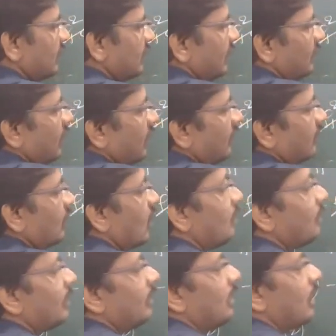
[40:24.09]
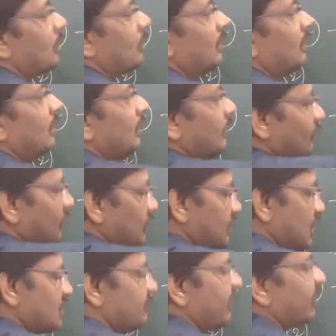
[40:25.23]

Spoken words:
line or the common normal with respect